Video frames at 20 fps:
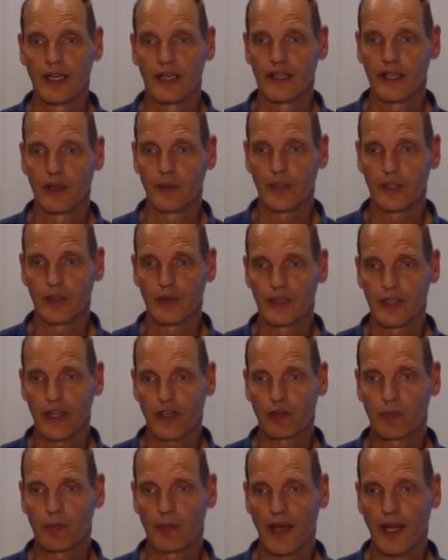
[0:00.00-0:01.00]
then we could
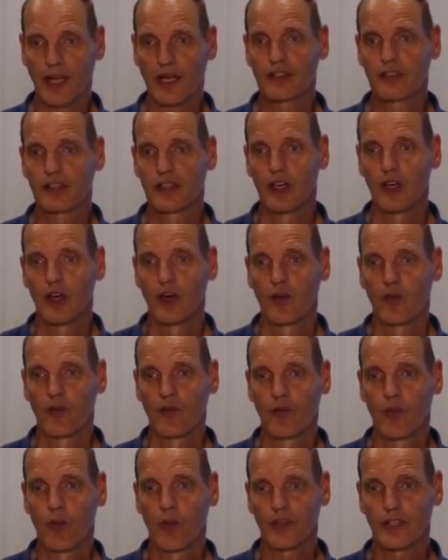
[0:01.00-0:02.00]
expect
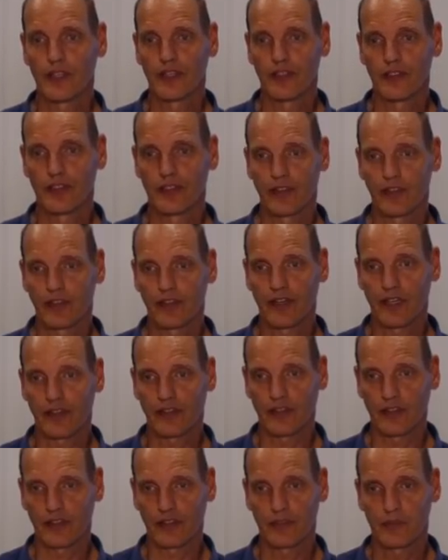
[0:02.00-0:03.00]
40
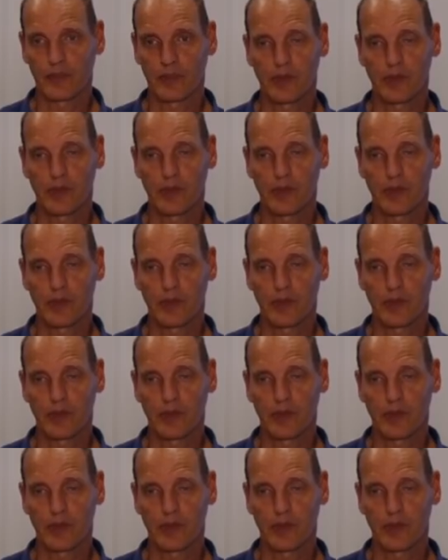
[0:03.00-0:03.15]
successes.